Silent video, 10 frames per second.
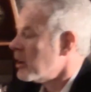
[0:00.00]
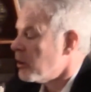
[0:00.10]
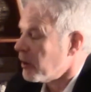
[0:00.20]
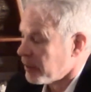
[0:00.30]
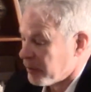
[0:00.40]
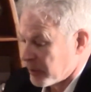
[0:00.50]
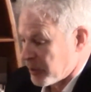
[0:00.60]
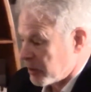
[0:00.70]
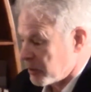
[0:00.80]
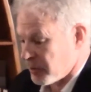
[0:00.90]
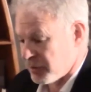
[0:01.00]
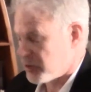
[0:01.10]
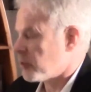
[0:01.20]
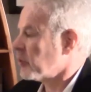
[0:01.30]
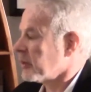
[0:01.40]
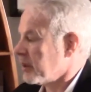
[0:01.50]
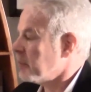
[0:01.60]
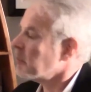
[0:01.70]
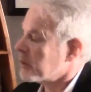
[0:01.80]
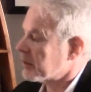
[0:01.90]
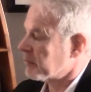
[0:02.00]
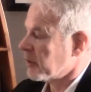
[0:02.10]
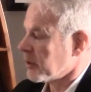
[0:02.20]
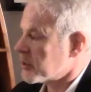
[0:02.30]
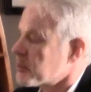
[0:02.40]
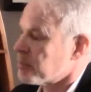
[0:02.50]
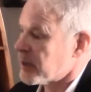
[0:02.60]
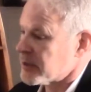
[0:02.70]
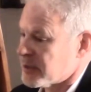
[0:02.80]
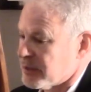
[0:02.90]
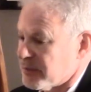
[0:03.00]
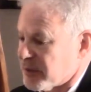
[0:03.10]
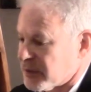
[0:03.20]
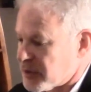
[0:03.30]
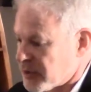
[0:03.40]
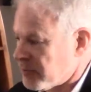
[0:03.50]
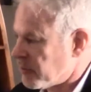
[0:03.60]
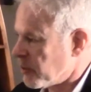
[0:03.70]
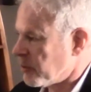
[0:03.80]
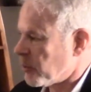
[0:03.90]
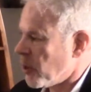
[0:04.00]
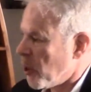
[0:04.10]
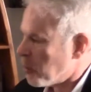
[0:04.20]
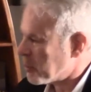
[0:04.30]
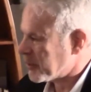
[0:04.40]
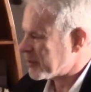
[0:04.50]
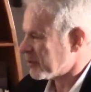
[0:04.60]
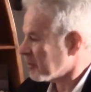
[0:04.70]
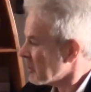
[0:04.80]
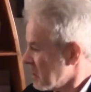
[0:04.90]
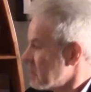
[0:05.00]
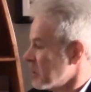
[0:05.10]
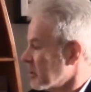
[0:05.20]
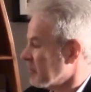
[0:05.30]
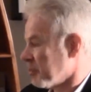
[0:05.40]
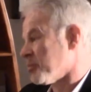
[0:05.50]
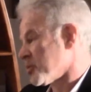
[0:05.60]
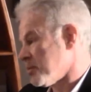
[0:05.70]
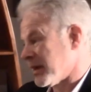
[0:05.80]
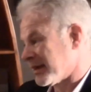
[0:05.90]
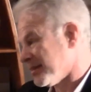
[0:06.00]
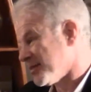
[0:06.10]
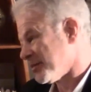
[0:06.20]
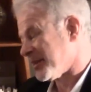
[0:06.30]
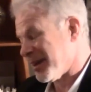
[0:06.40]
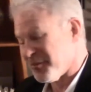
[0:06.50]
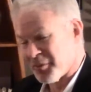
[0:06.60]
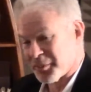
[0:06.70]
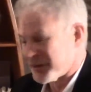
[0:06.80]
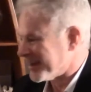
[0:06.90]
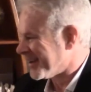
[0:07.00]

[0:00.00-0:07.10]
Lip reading: Although you're certainly being very expressive and seem very open to the different perspectives, but that woman,